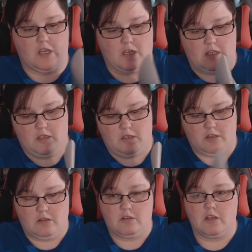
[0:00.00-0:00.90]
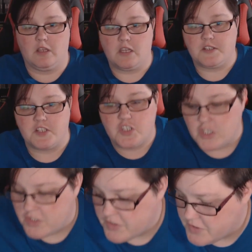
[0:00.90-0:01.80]
uh,
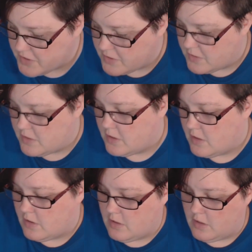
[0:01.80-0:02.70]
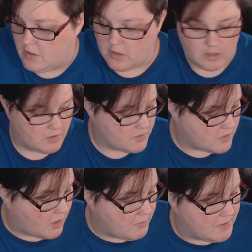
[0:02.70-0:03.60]
additions
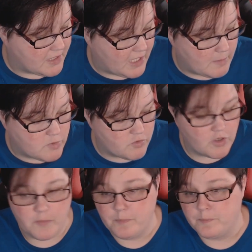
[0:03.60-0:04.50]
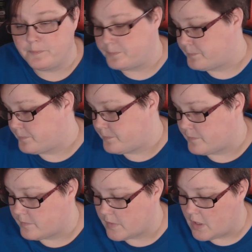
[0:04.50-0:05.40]
to go in the games room.
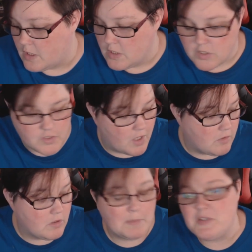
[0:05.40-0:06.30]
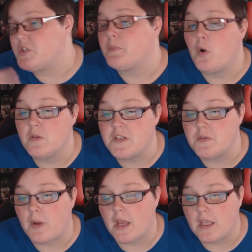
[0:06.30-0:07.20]
So let me just put all
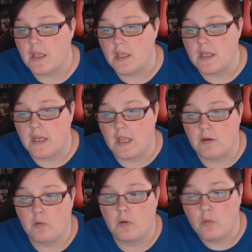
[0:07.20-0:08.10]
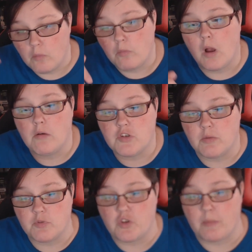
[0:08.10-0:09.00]
this away and then I'll
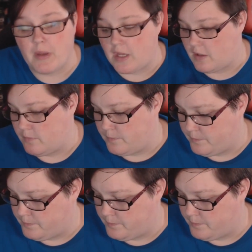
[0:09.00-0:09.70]
jump straight back.